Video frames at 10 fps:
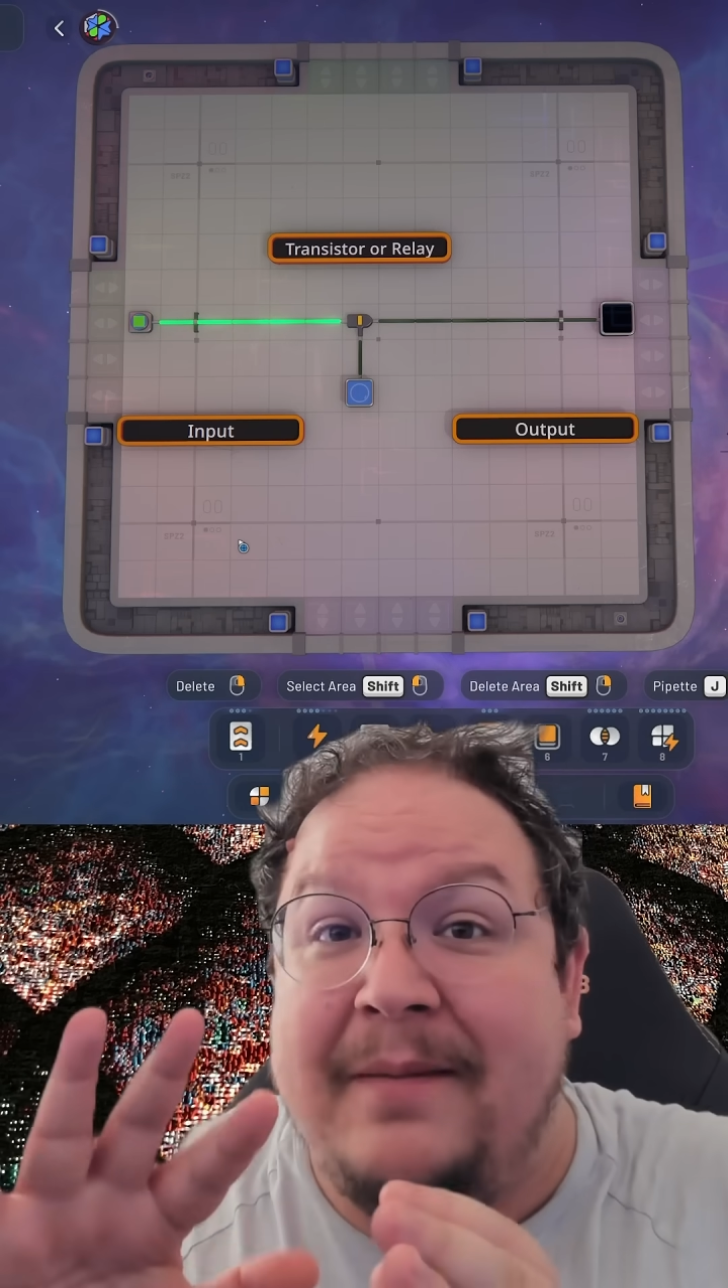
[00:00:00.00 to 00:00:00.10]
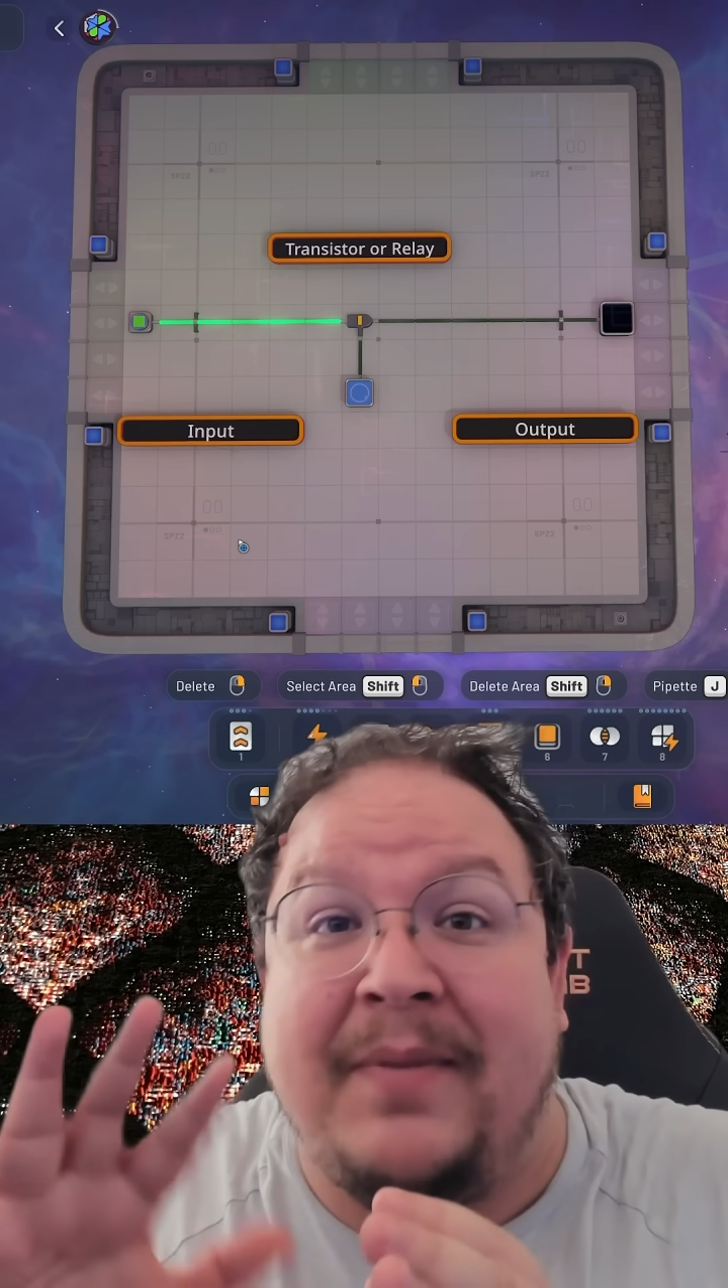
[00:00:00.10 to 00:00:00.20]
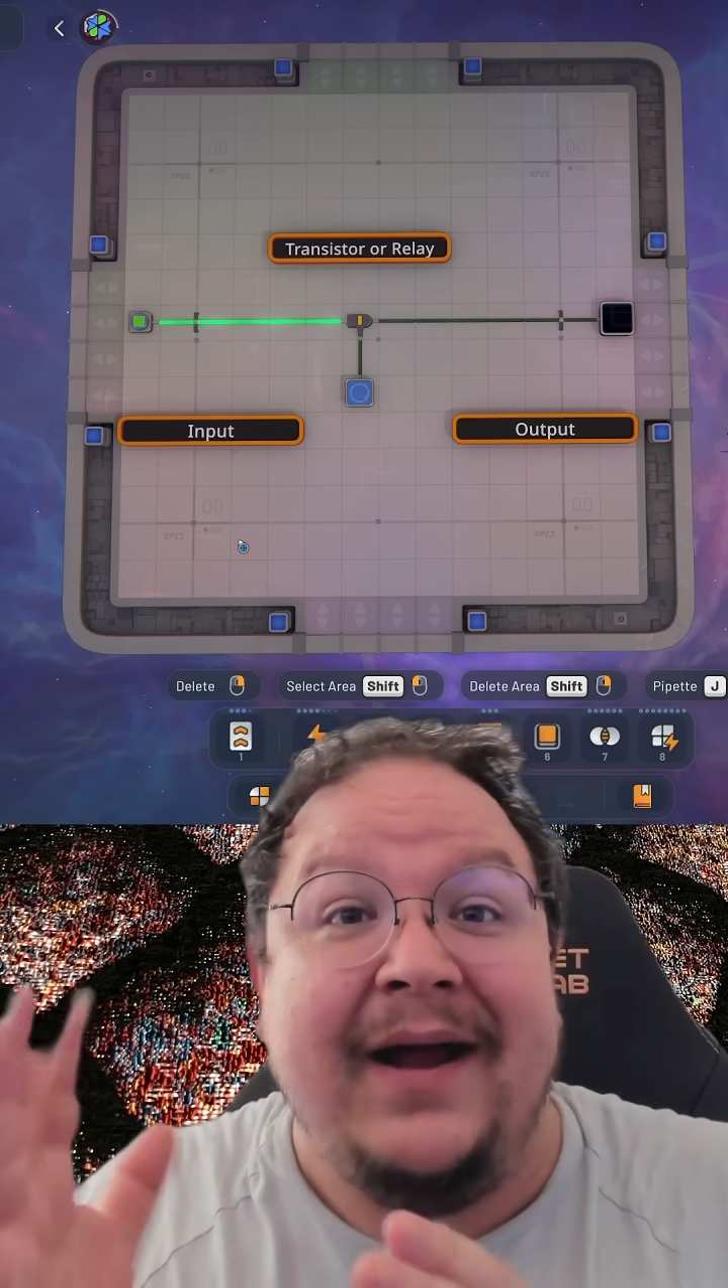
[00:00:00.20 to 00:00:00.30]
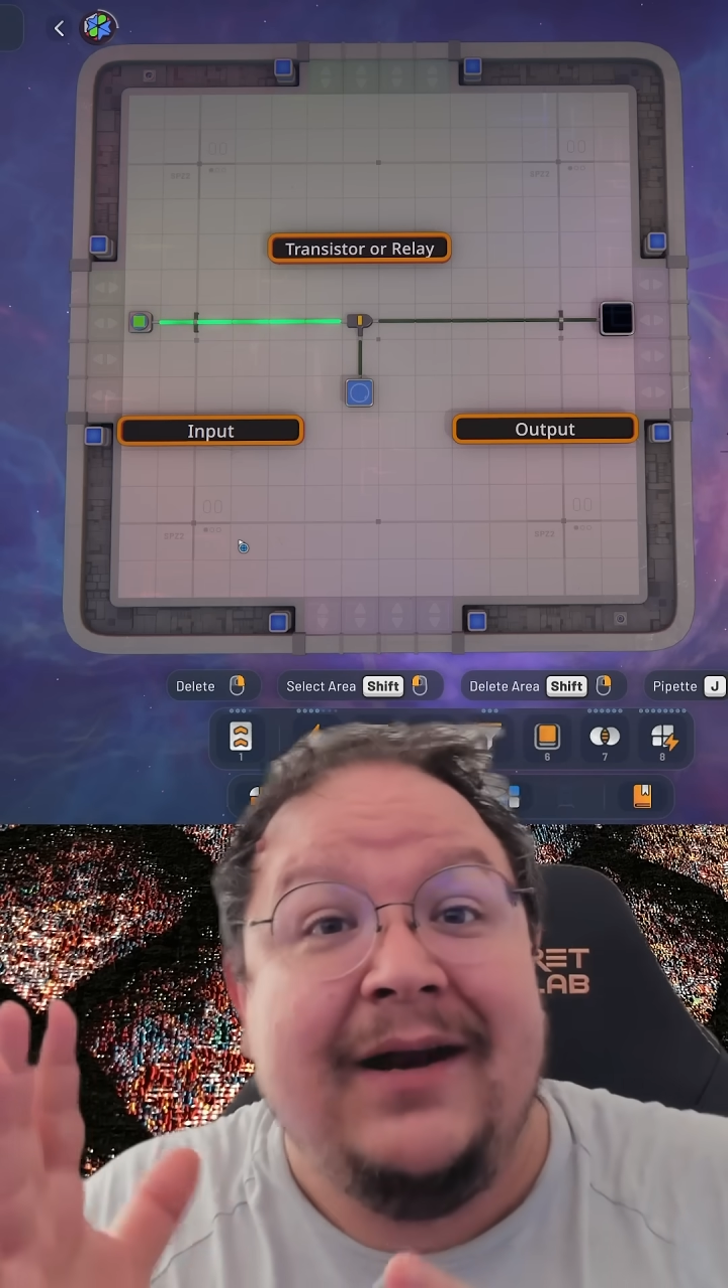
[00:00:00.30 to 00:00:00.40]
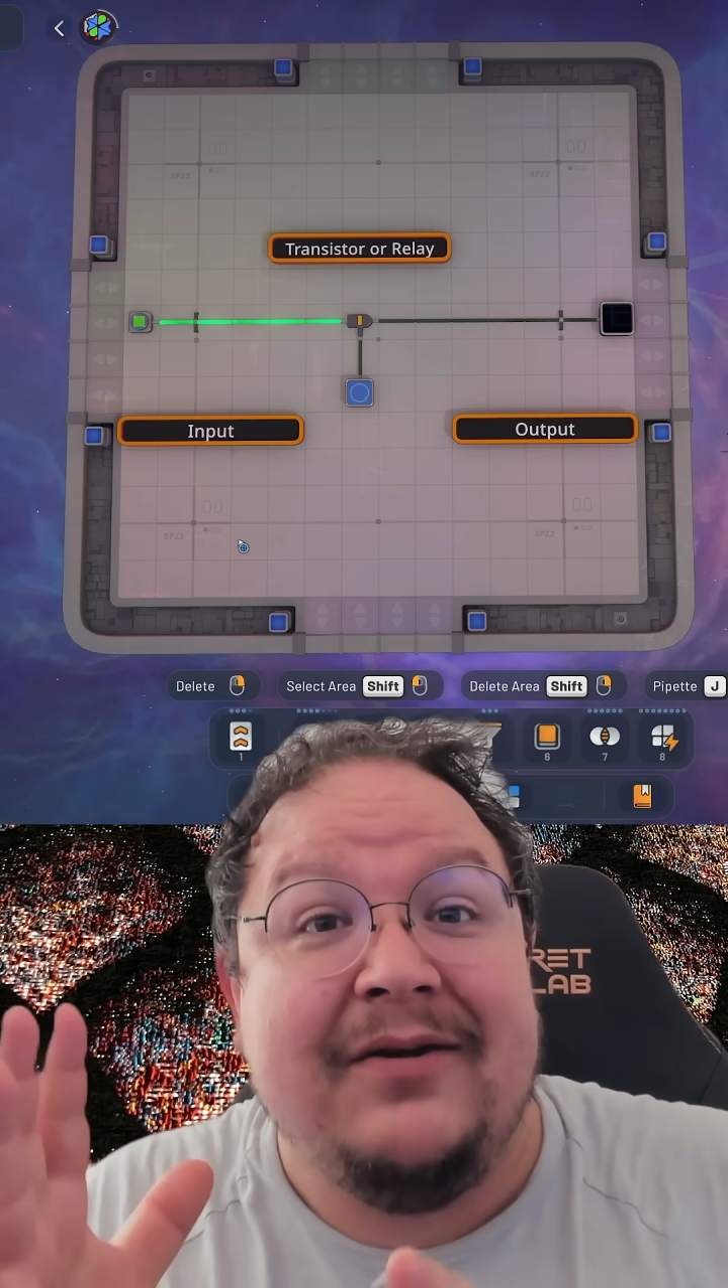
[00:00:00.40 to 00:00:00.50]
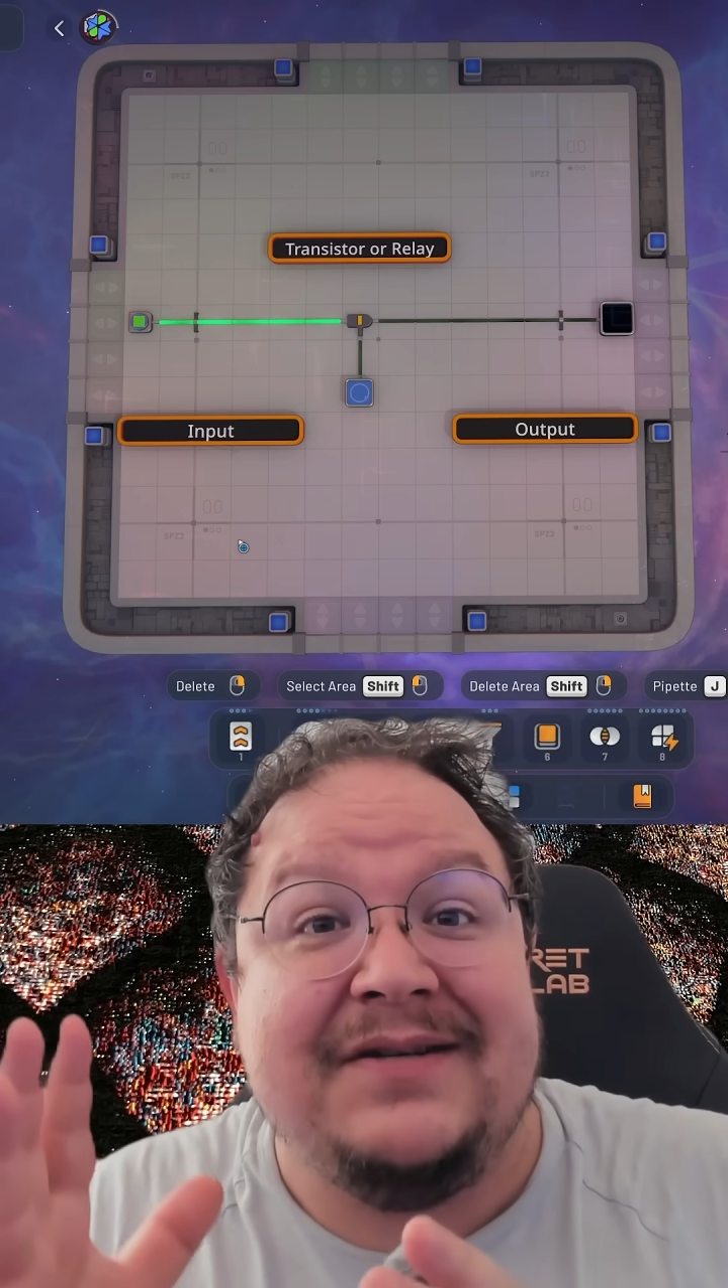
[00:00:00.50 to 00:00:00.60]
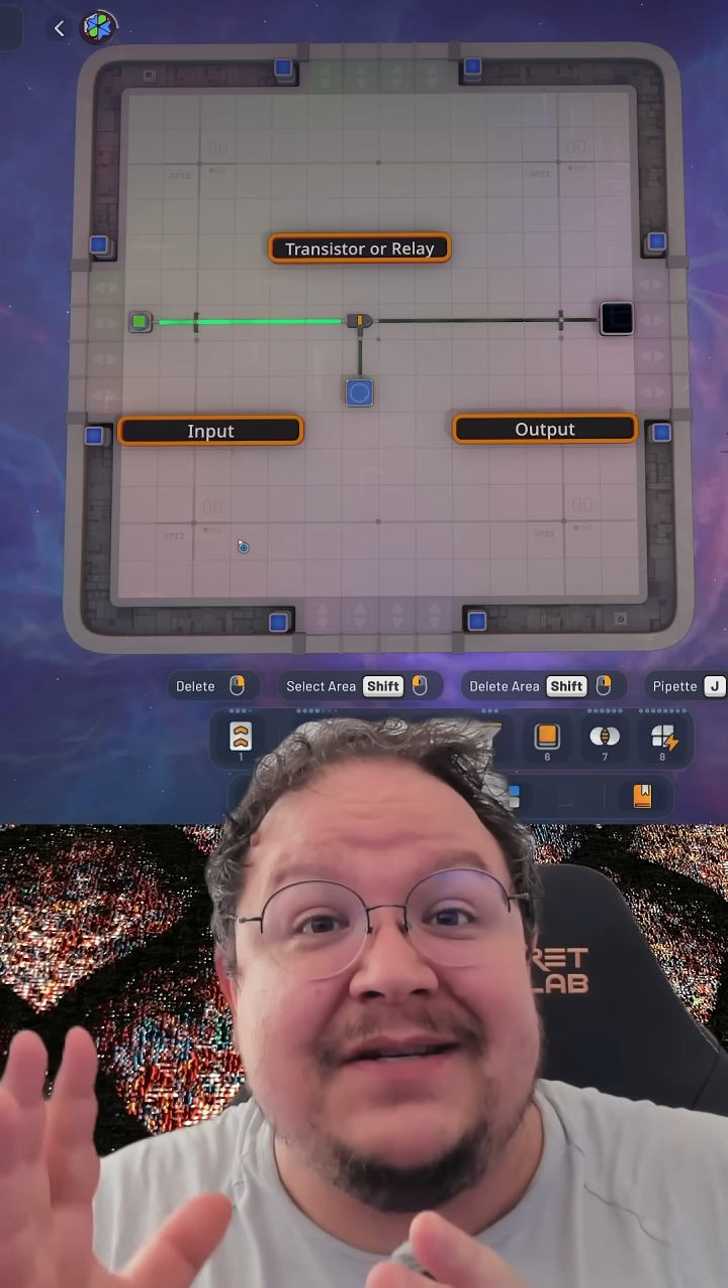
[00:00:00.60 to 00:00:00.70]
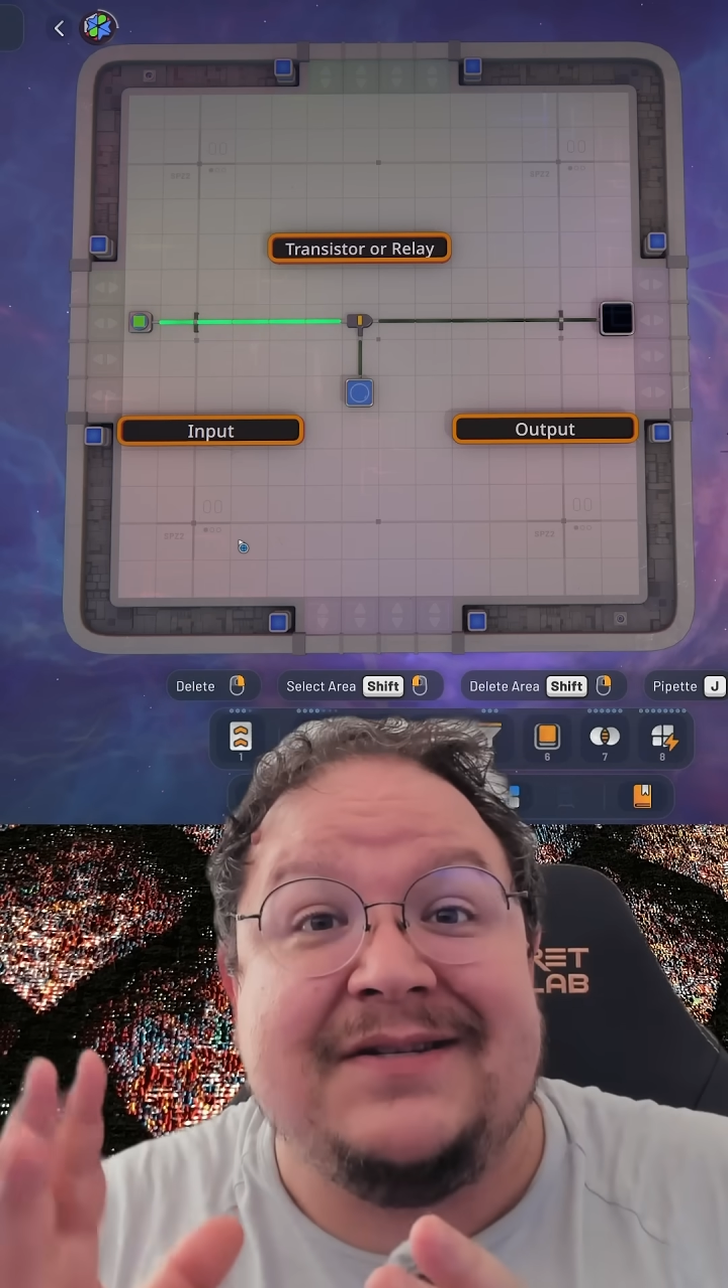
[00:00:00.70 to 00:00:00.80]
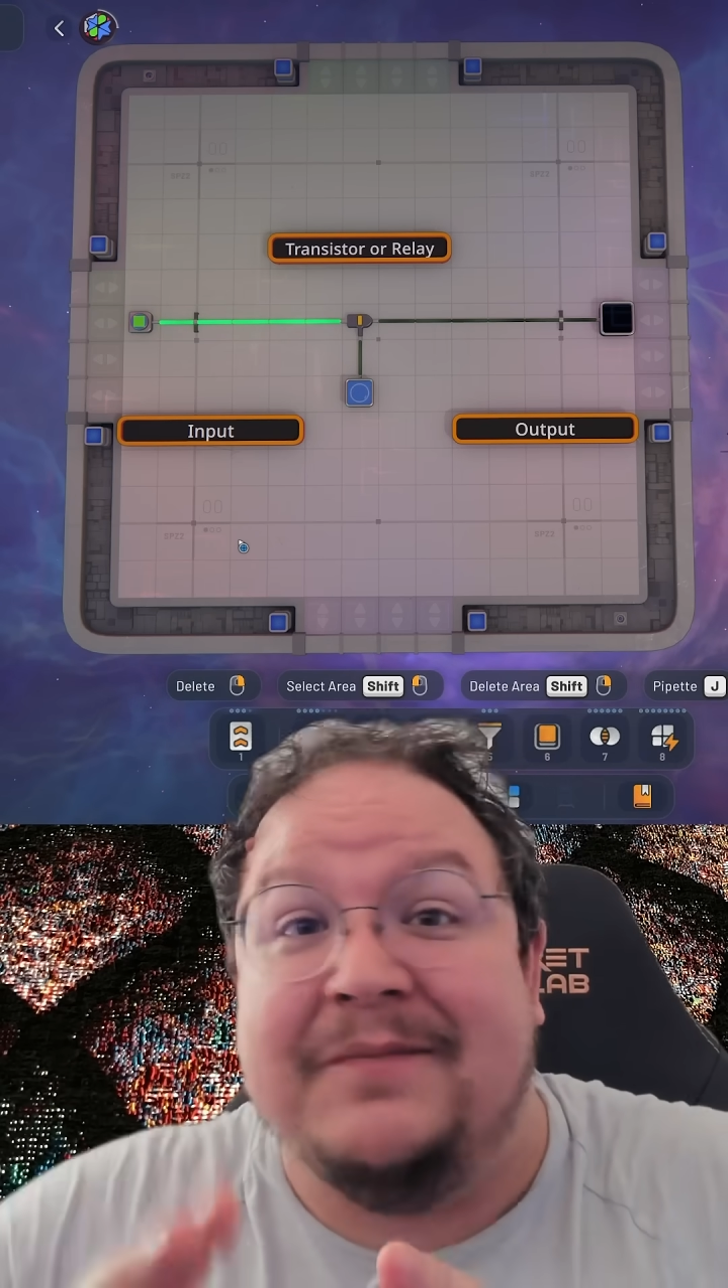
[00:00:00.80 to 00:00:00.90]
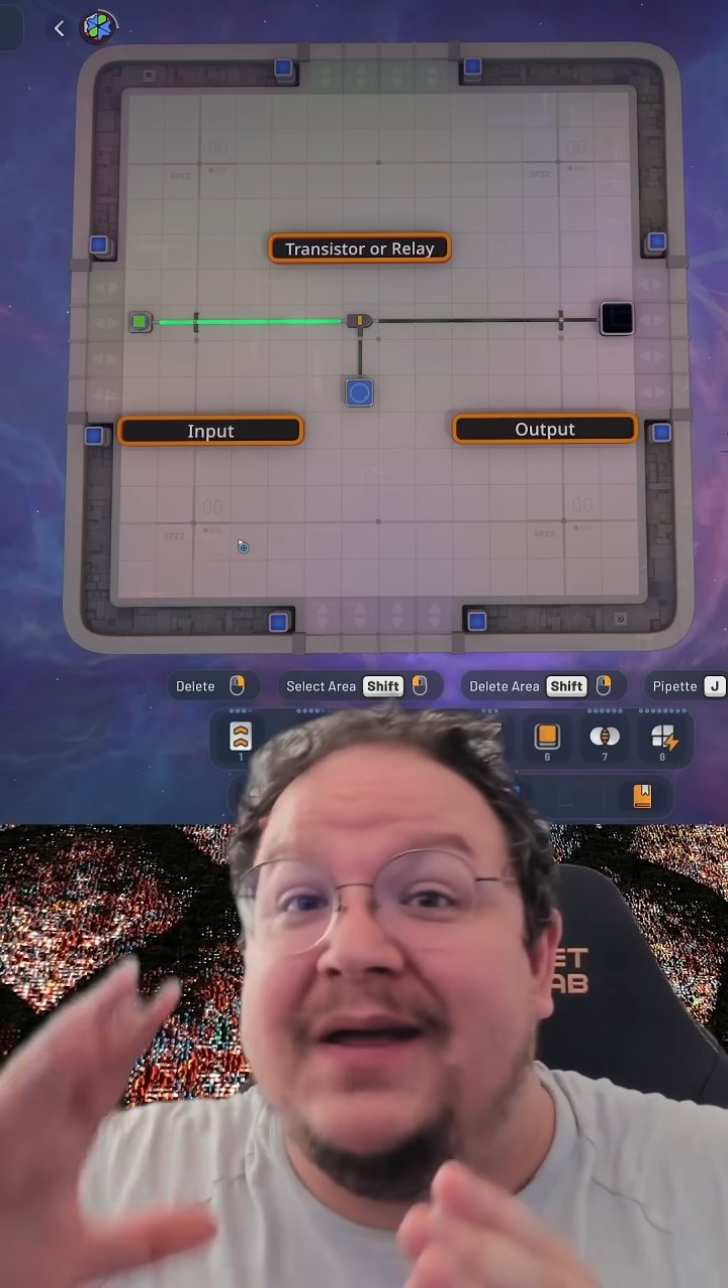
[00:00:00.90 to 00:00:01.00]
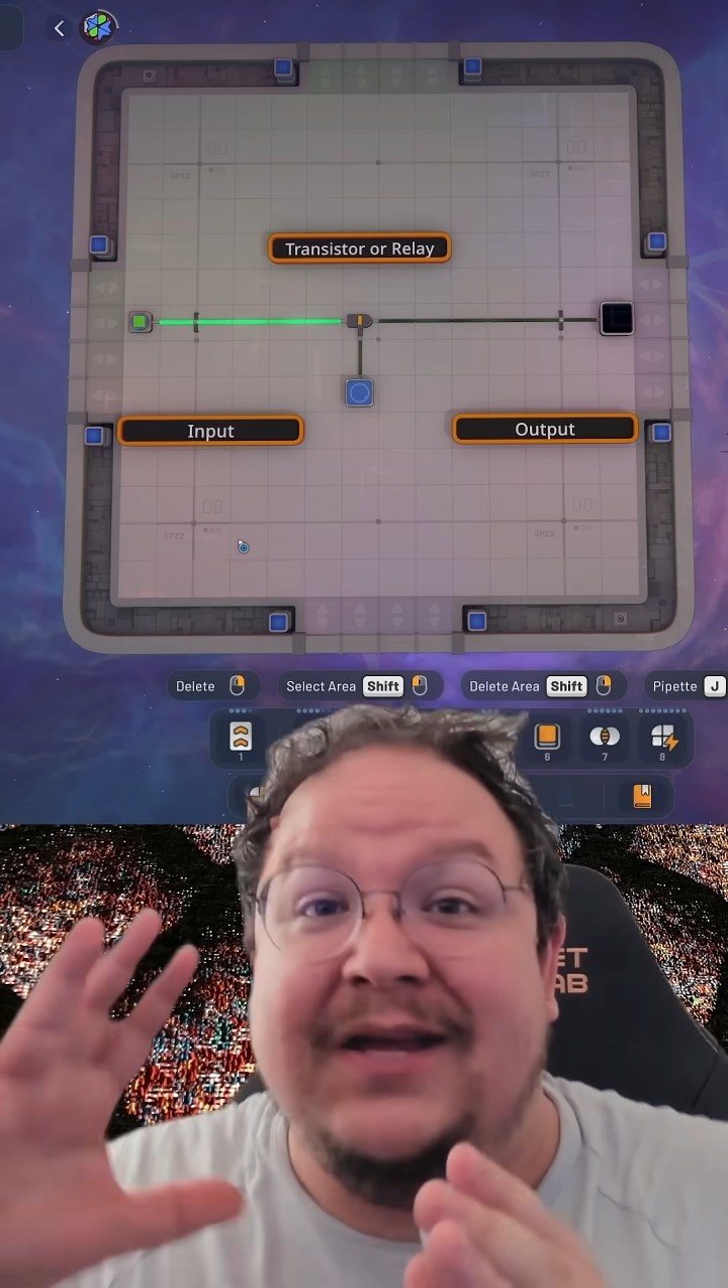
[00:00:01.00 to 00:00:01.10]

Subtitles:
binary system.